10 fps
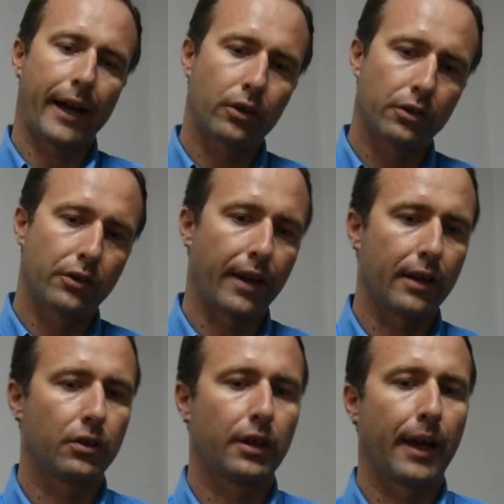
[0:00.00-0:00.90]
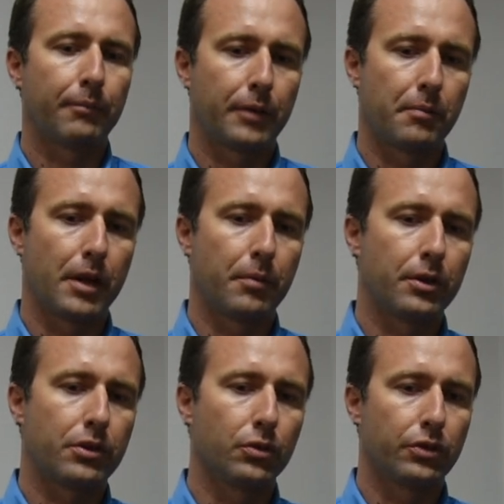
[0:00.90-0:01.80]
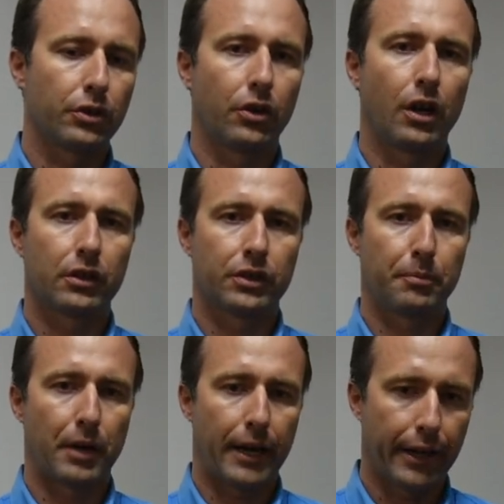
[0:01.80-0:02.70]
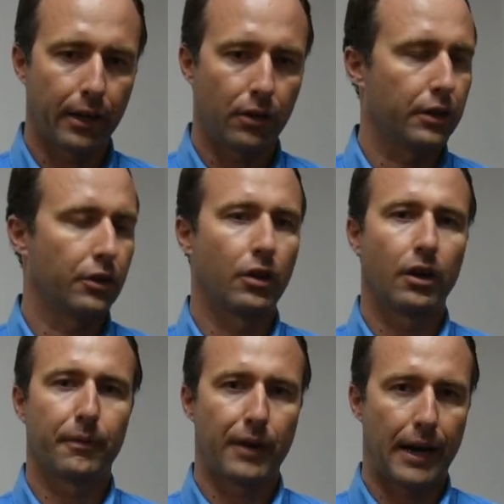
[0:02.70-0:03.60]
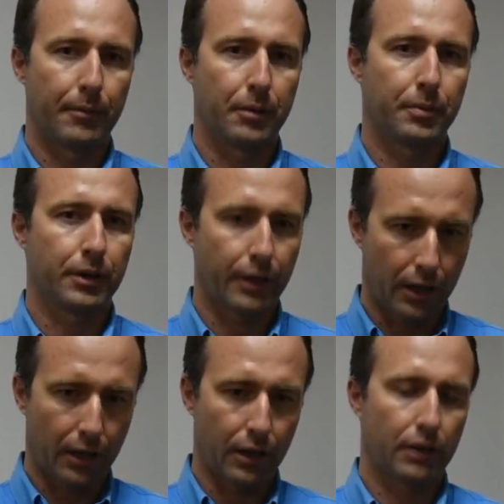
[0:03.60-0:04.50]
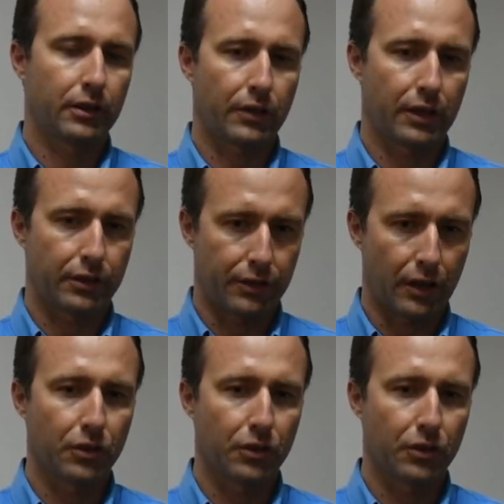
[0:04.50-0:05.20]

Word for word: I could say to them they maybe choose the wrong supplier or the wrong farmer, but there are a lot such as